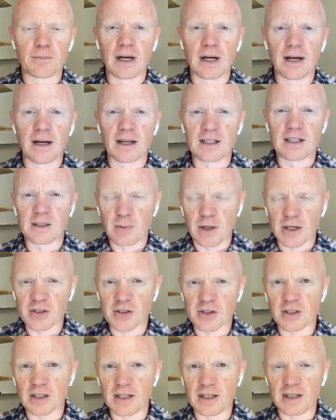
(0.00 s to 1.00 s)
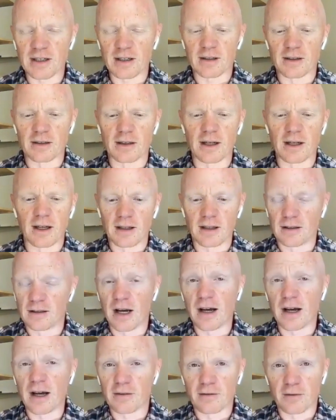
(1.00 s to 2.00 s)
especially
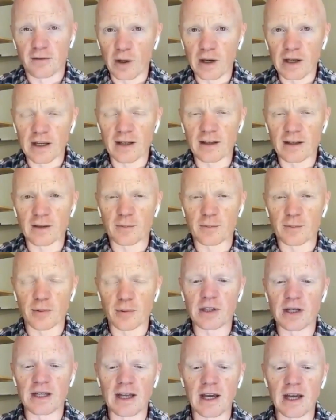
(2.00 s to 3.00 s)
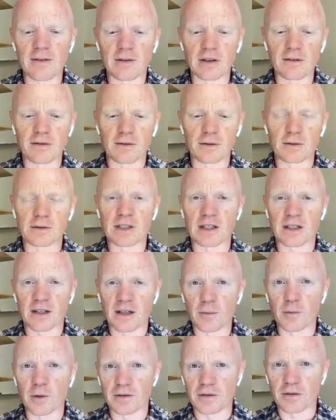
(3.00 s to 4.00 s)
not avoiding the protein-heavy foods that
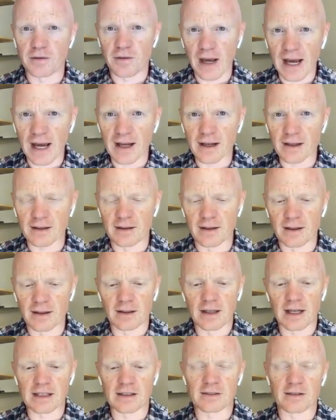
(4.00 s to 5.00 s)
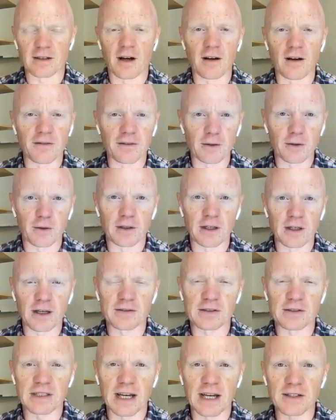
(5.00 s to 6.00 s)
come with fat, and that's often going to
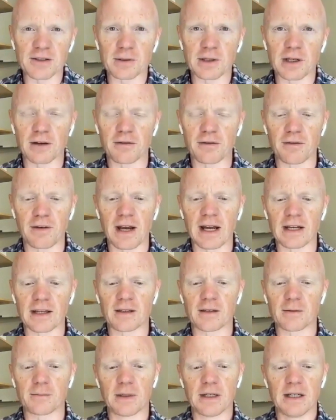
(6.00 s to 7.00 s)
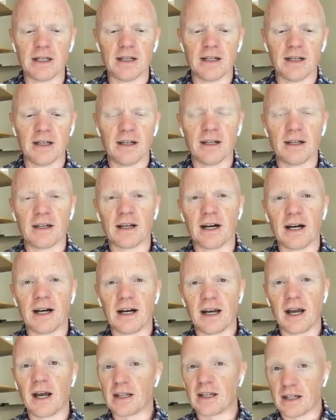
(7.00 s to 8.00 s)
have saturated fat in them,
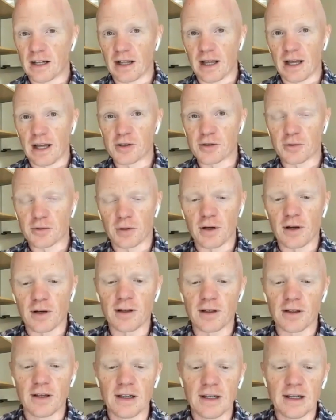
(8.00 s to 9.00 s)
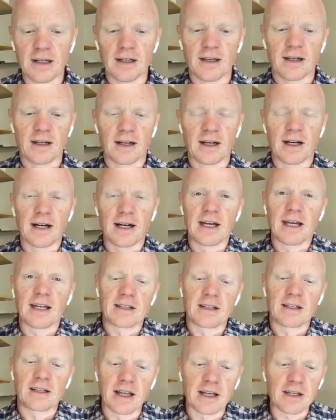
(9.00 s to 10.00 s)
and cholesterol.
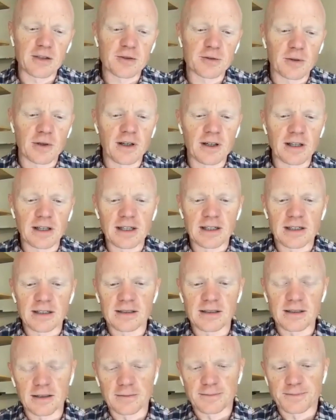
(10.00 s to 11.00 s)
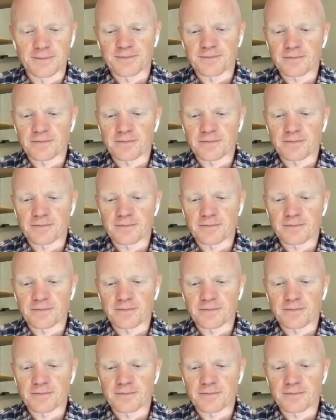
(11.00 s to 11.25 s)
And cholesterol is